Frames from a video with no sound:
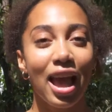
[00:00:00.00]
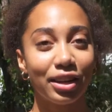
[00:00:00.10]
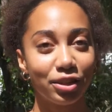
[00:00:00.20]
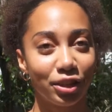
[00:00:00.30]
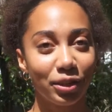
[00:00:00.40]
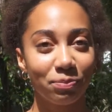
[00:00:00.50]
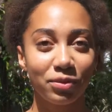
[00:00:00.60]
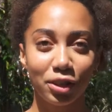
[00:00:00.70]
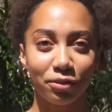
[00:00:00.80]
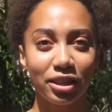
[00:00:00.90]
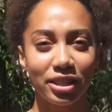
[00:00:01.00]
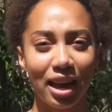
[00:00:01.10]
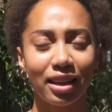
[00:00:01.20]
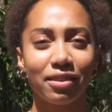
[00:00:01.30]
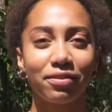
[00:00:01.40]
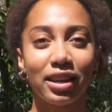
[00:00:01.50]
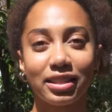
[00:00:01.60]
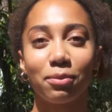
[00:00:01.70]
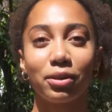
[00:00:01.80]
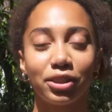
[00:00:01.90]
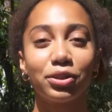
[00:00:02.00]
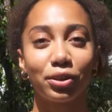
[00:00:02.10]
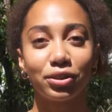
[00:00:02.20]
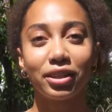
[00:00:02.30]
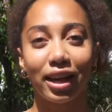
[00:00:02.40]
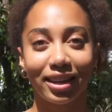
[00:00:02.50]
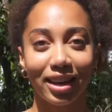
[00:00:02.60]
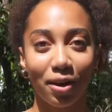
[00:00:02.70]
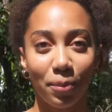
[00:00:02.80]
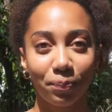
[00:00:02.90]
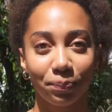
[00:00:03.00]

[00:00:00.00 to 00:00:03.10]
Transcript: And two, to reach out and find someone to talk to that can help.